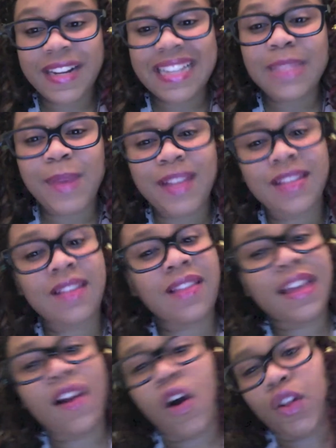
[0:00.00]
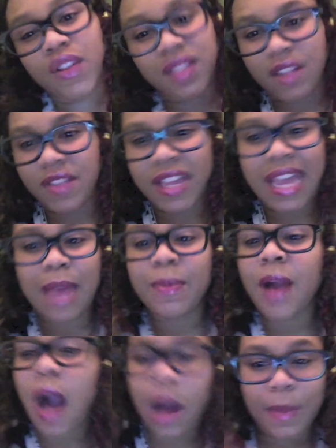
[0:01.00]
It's basically like all the stuff that kept
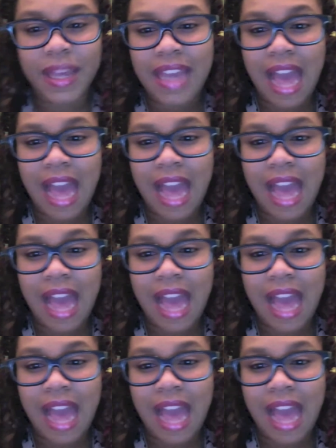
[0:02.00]
coming